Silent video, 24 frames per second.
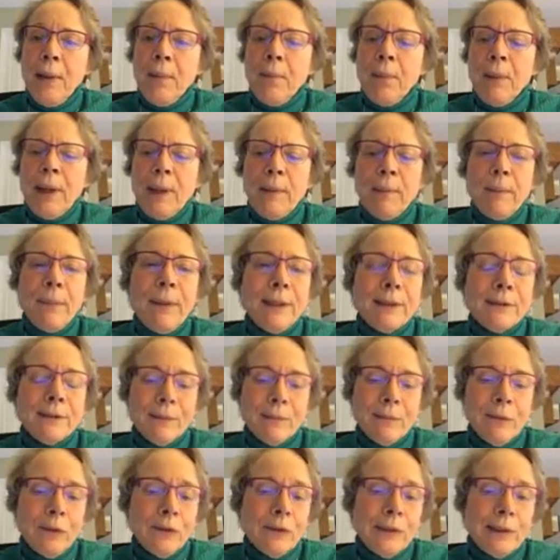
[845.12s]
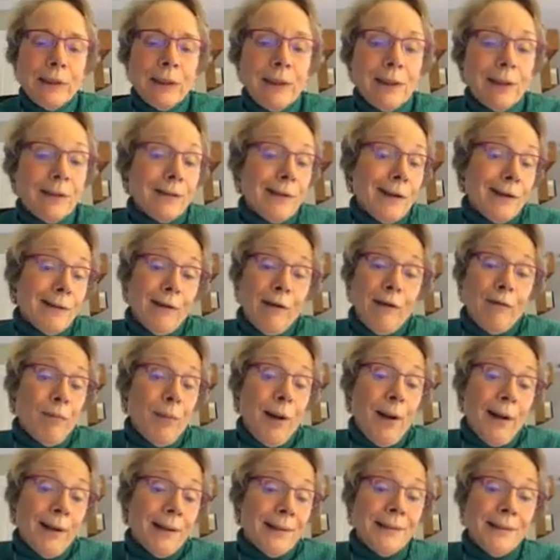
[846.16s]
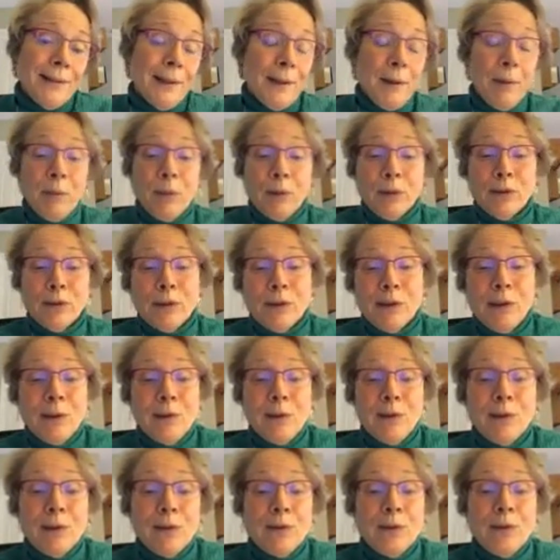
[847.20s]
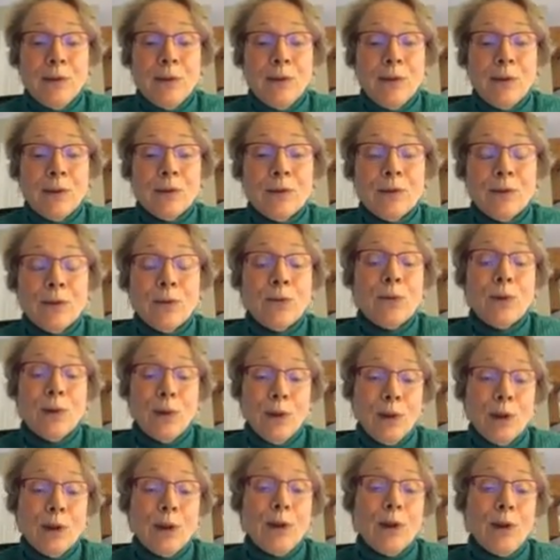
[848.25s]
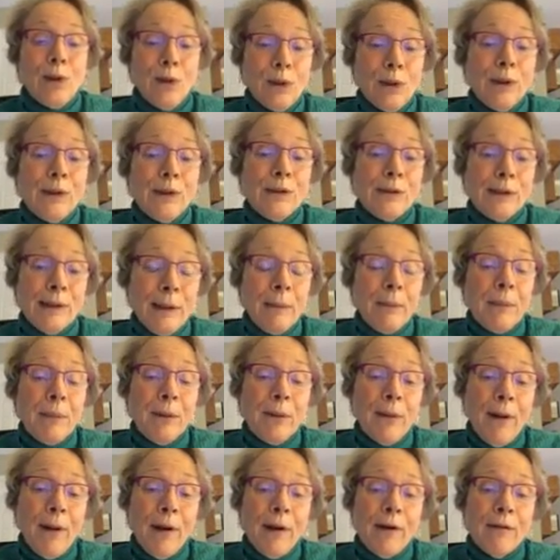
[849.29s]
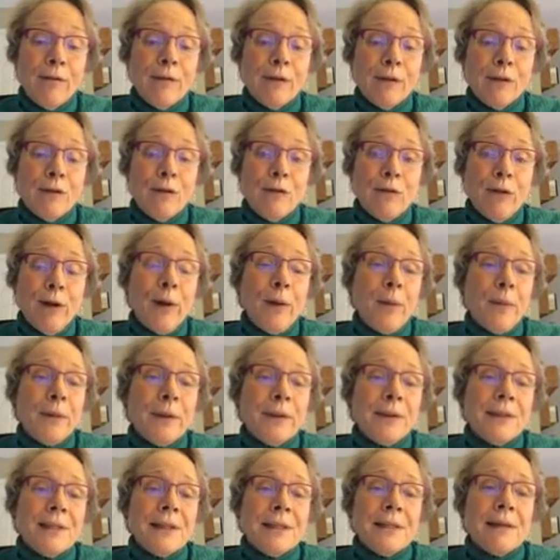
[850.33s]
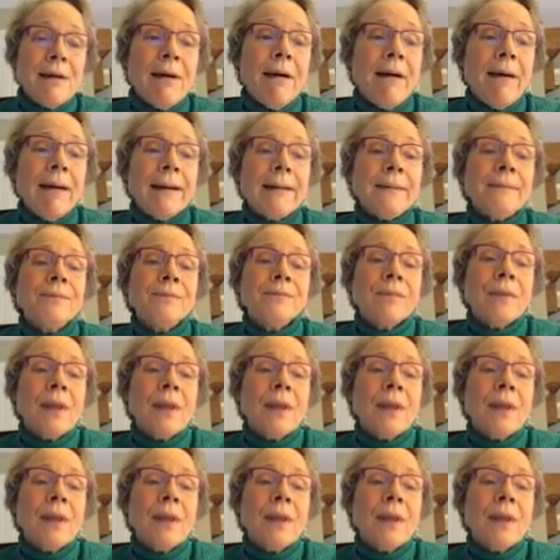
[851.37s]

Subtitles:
But I picked it mostly because I love my example, to tell you the truth. There's a really cute example of the development design.